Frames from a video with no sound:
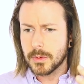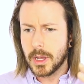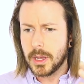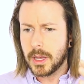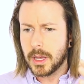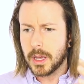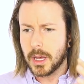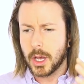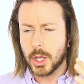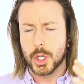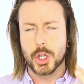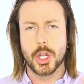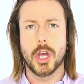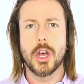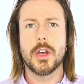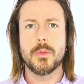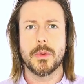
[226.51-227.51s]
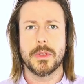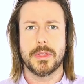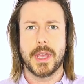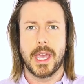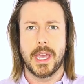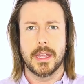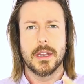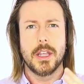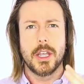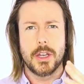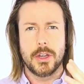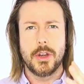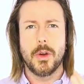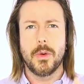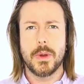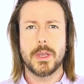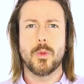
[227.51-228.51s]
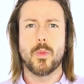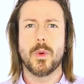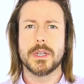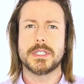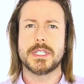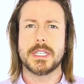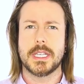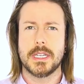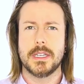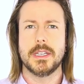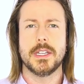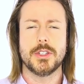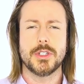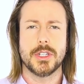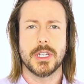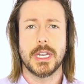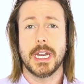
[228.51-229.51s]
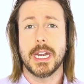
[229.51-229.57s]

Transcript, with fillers: along with that, knowing what to condition.